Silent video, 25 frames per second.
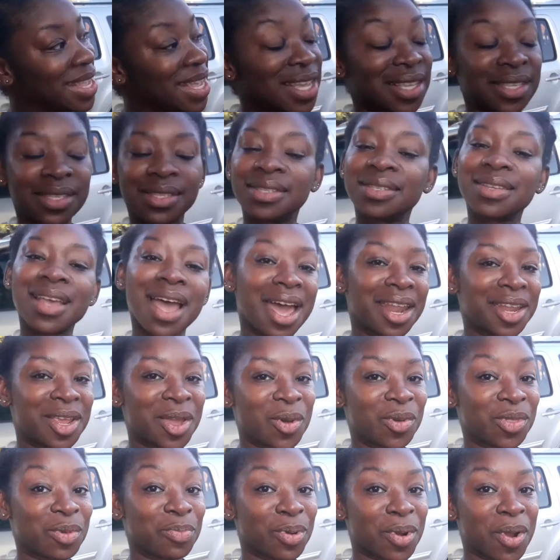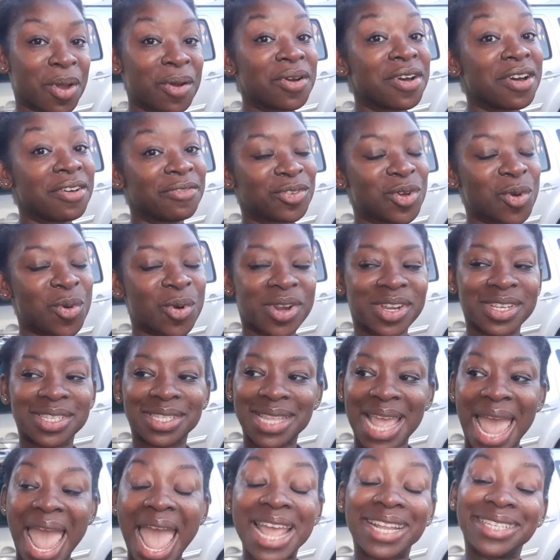Scotty O the Pro, of
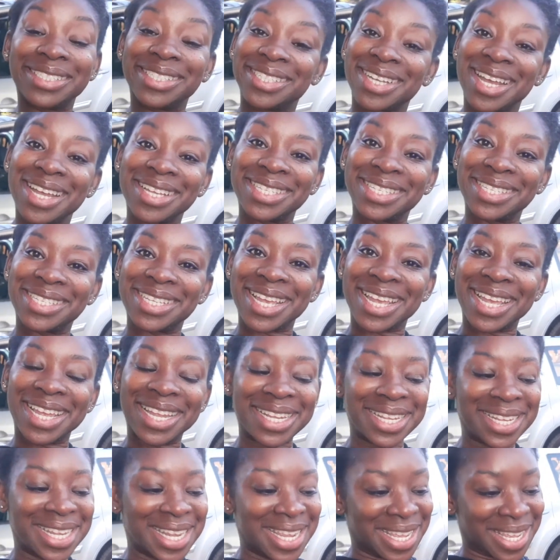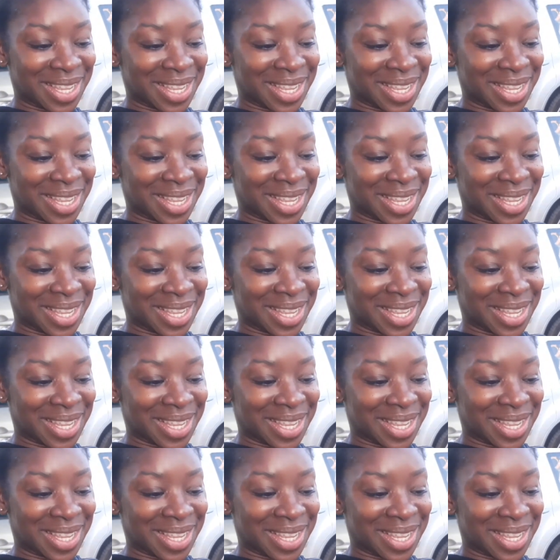course, and Justin,